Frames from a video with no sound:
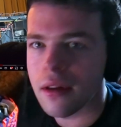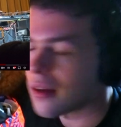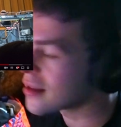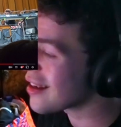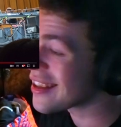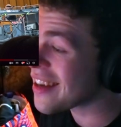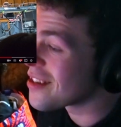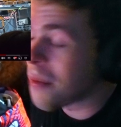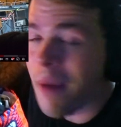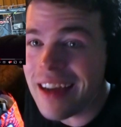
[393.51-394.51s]

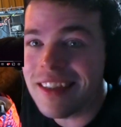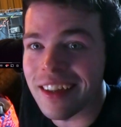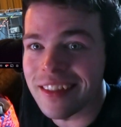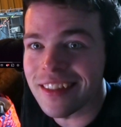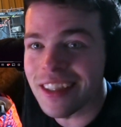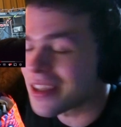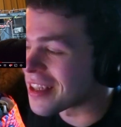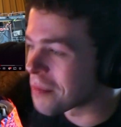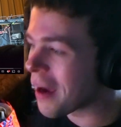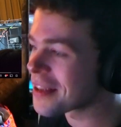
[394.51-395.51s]
It's amazing.
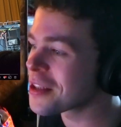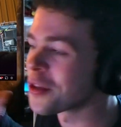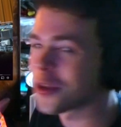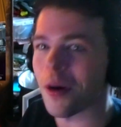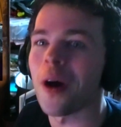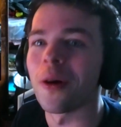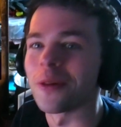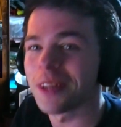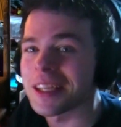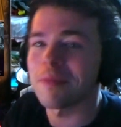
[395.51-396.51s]
This man's
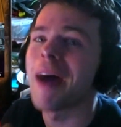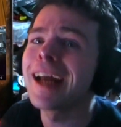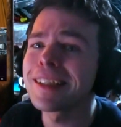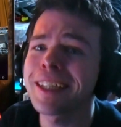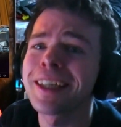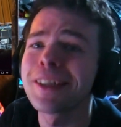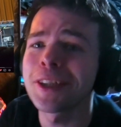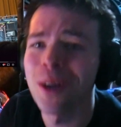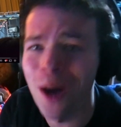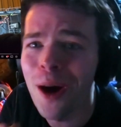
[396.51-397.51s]
control. This man's
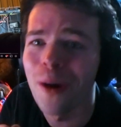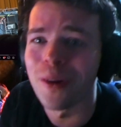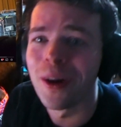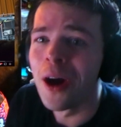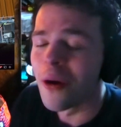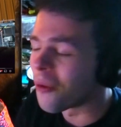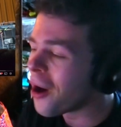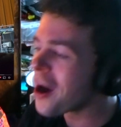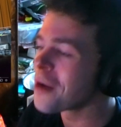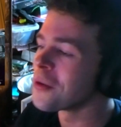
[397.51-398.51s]
control.
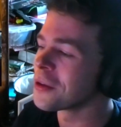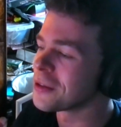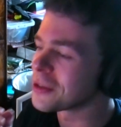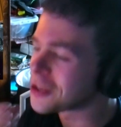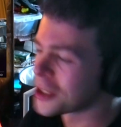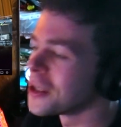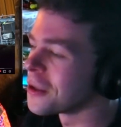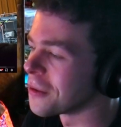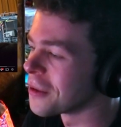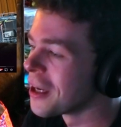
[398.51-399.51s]
What I wouldn't
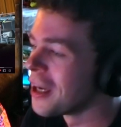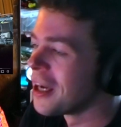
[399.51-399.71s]
do